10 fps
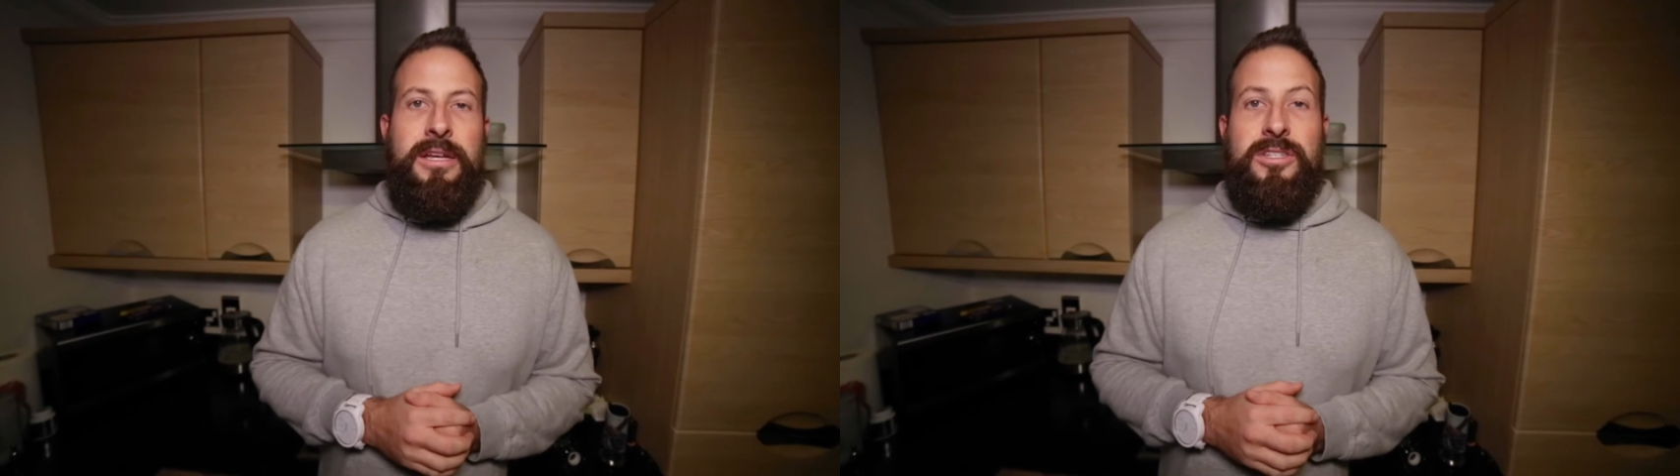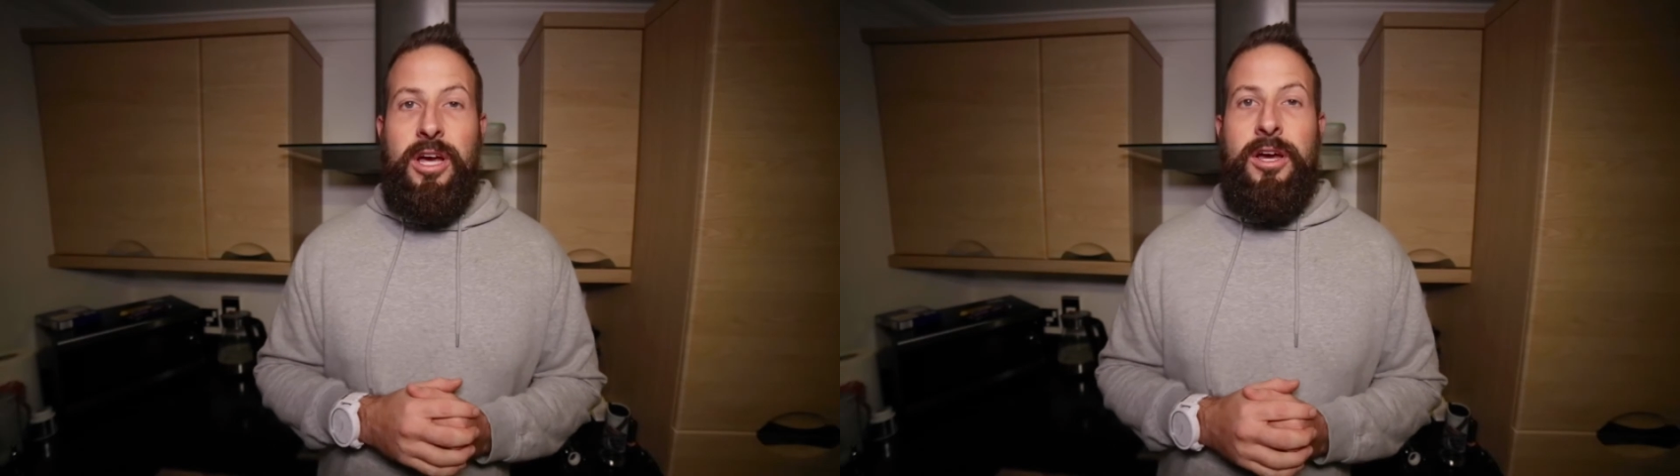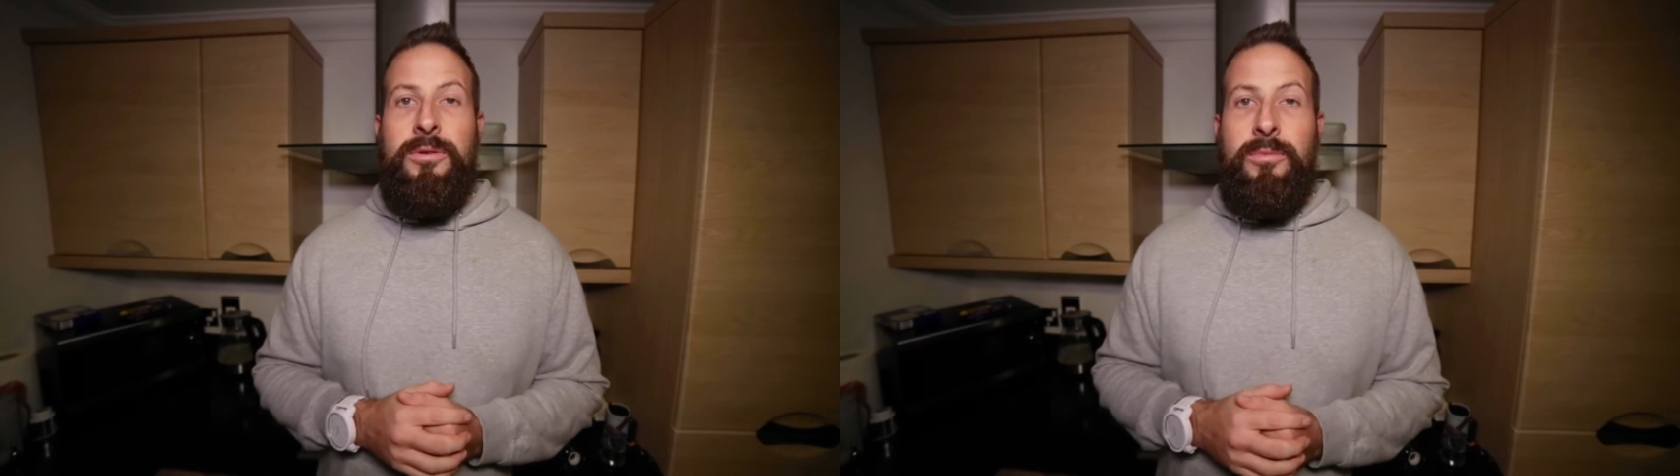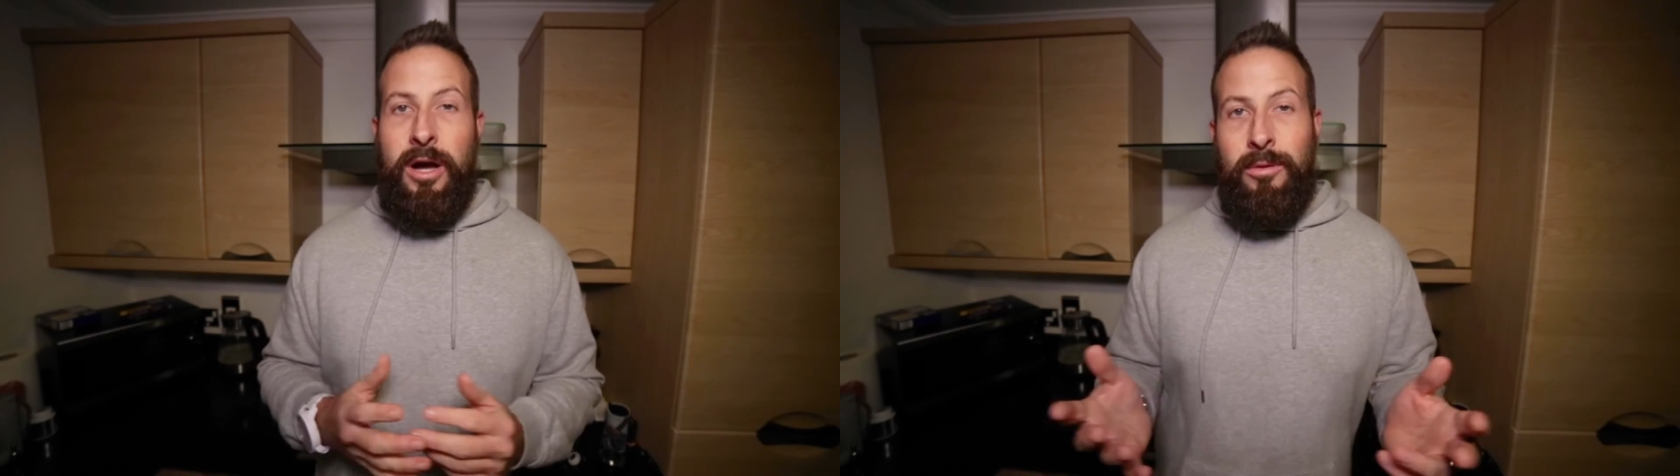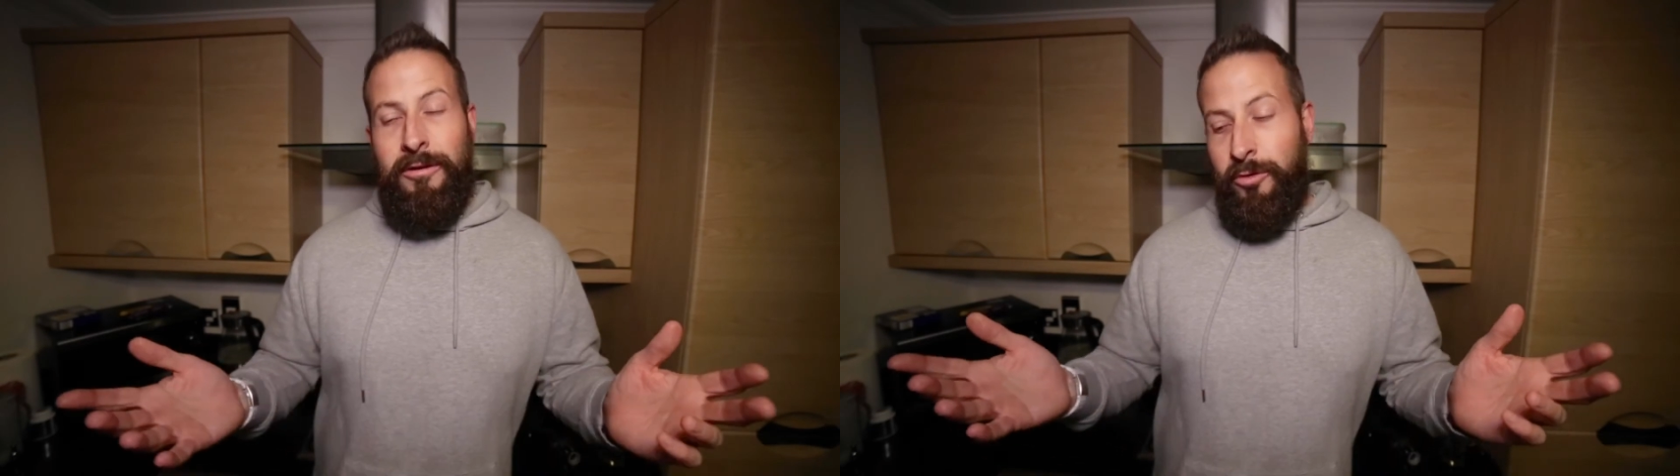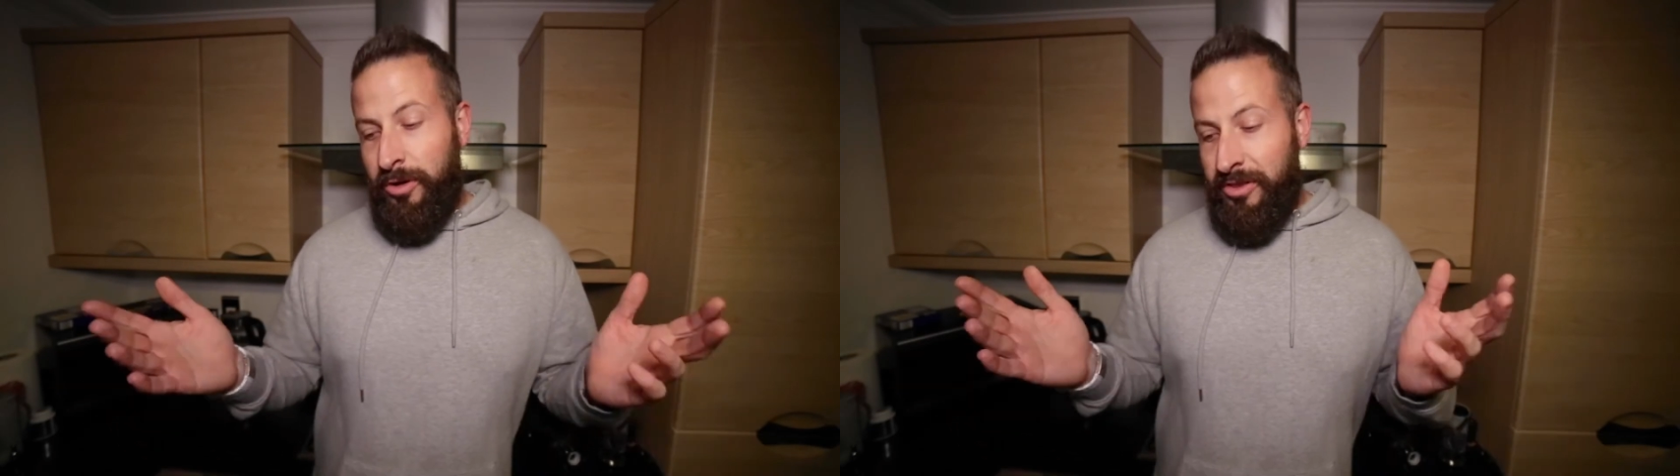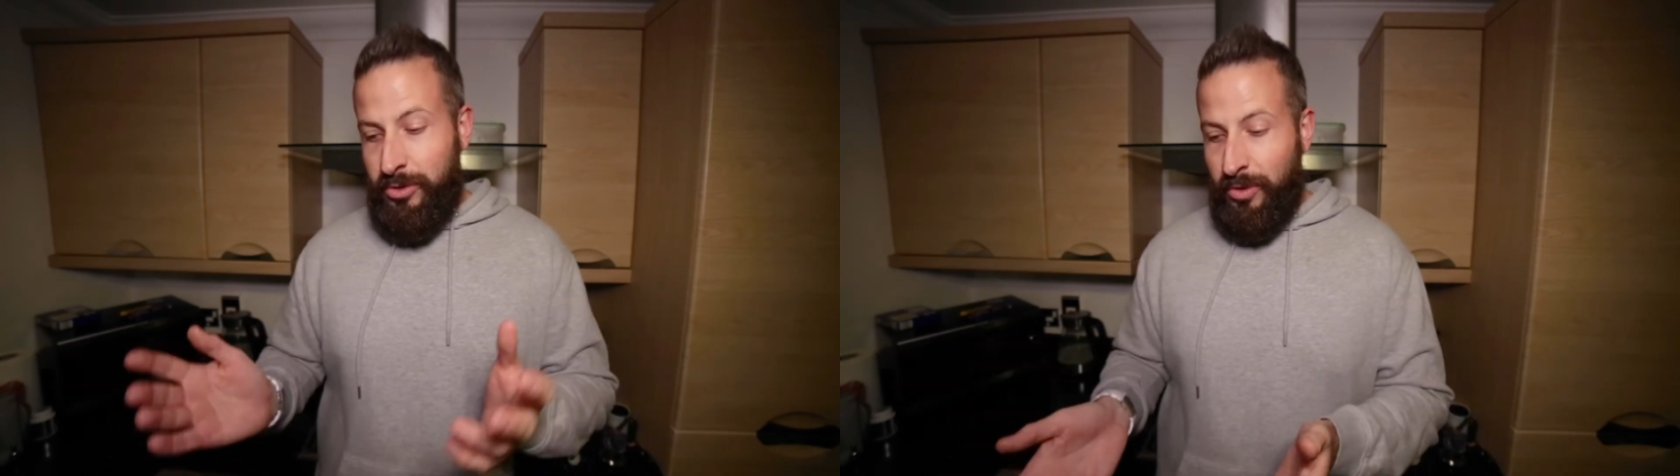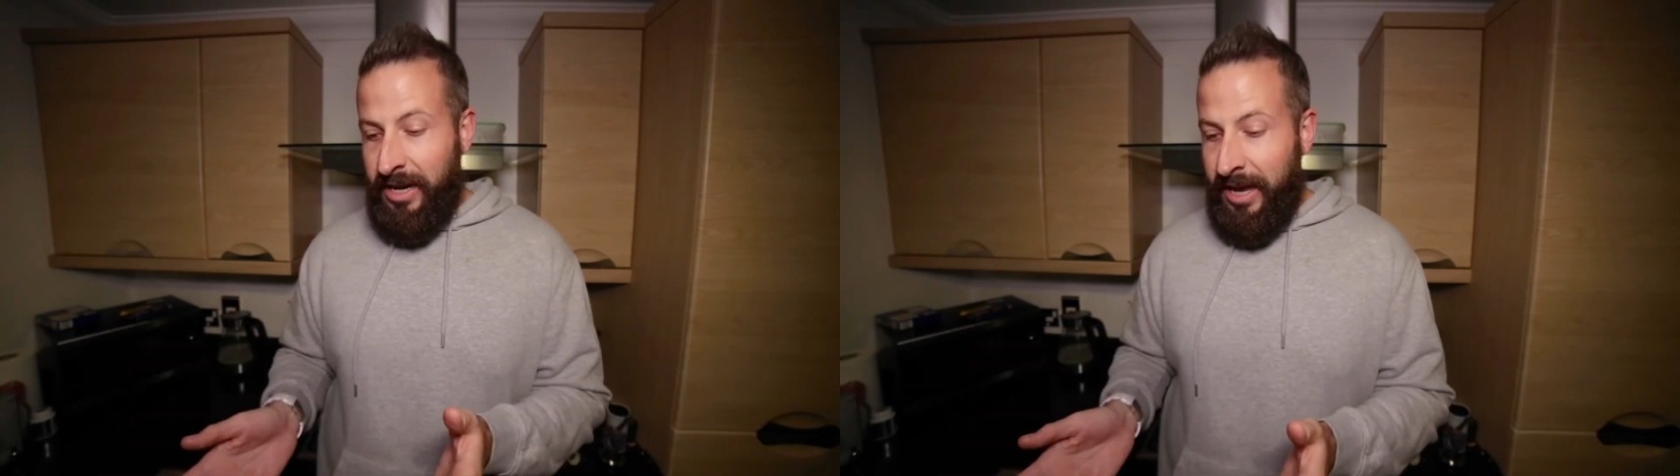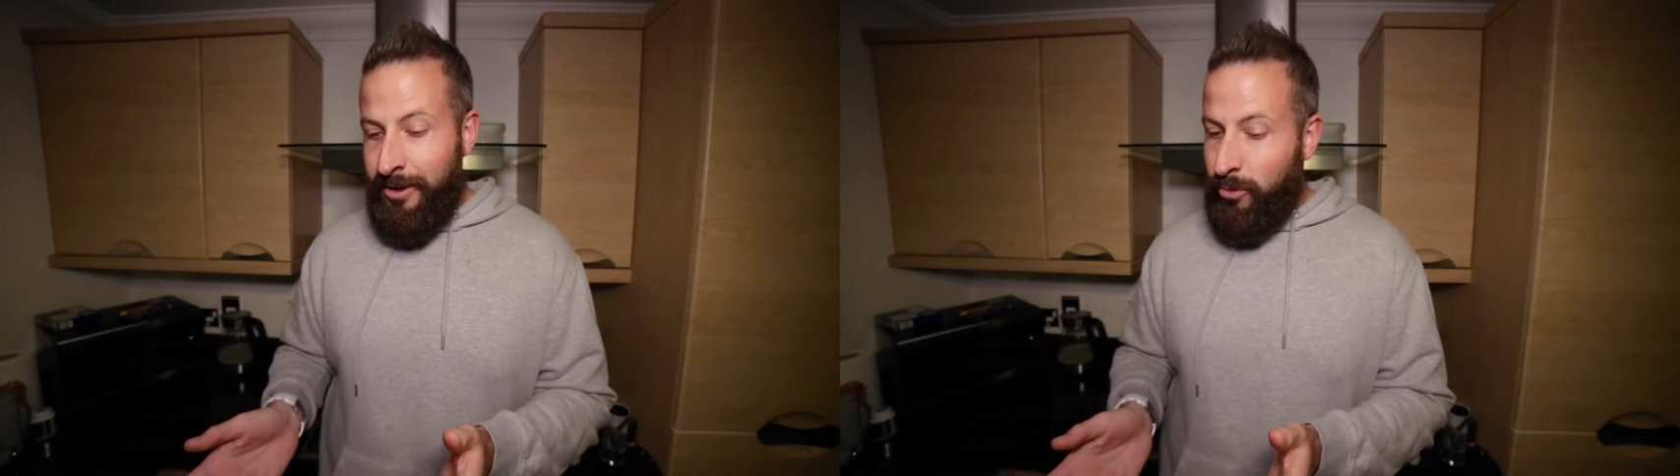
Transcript: So, well, I've ordered this one now.